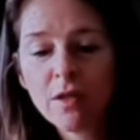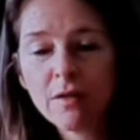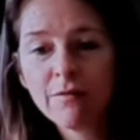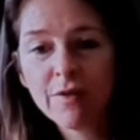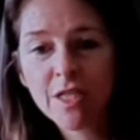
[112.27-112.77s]

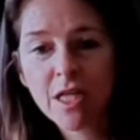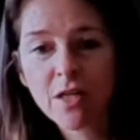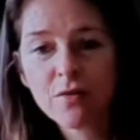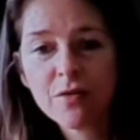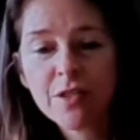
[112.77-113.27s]

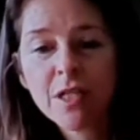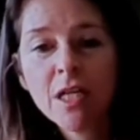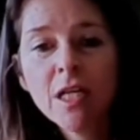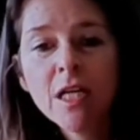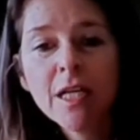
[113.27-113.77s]
videos.
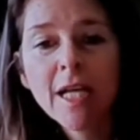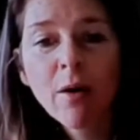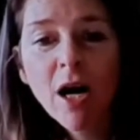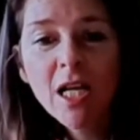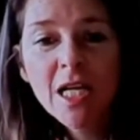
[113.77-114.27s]
Now,
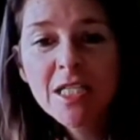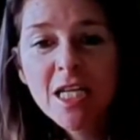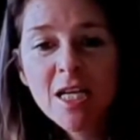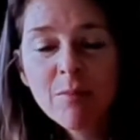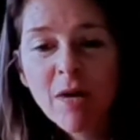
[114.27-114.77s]
I like to
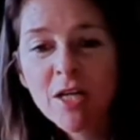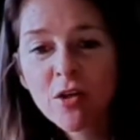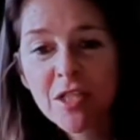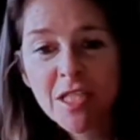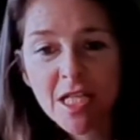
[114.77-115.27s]
keep mine on
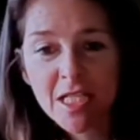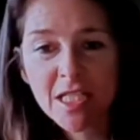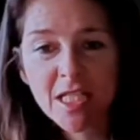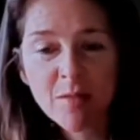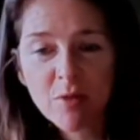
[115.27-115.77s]

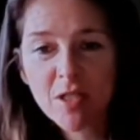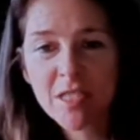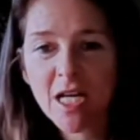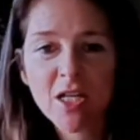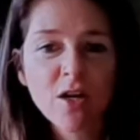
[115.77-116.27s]
60 because
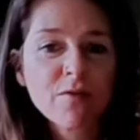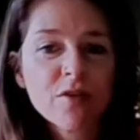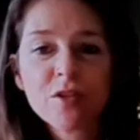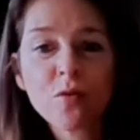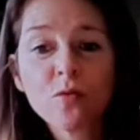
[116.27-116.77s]
that
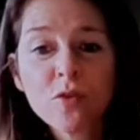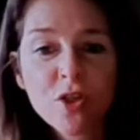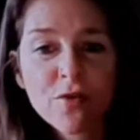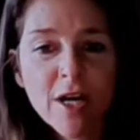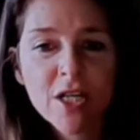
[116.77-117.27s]
covers all
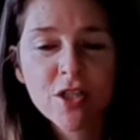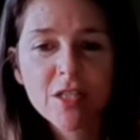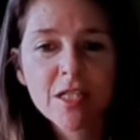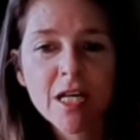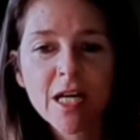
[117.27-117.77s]

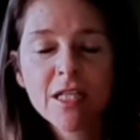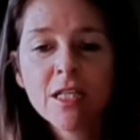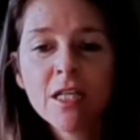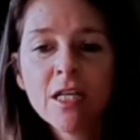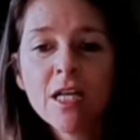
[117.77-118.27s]
durations then.
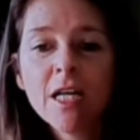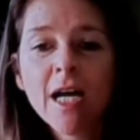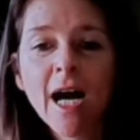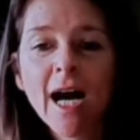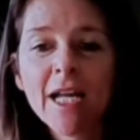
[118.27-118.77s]

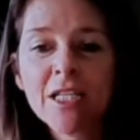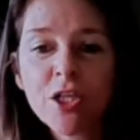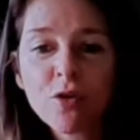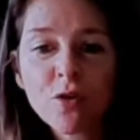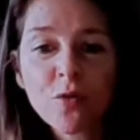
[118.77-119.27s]
And you
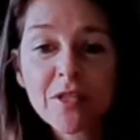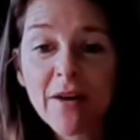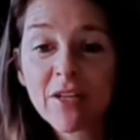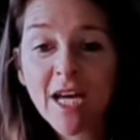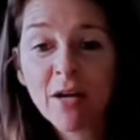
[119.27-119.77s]
can also have a
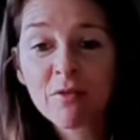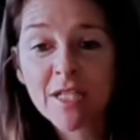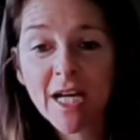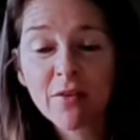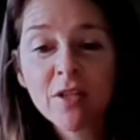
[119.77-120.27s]

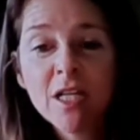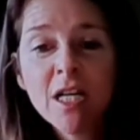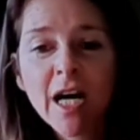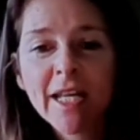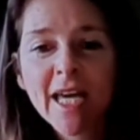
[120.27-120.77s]
countdown,
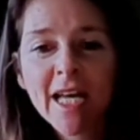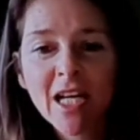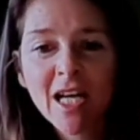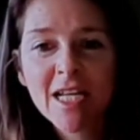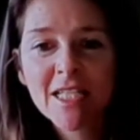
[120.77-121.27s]
and again I
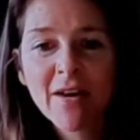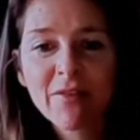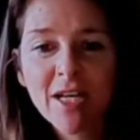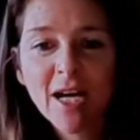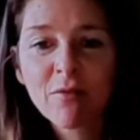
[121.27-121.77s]
like to have a
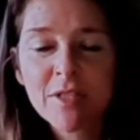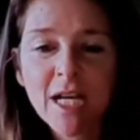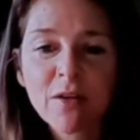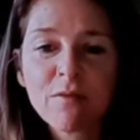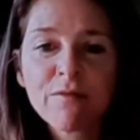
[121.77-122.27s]
countdown
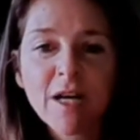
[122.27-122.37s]
of 5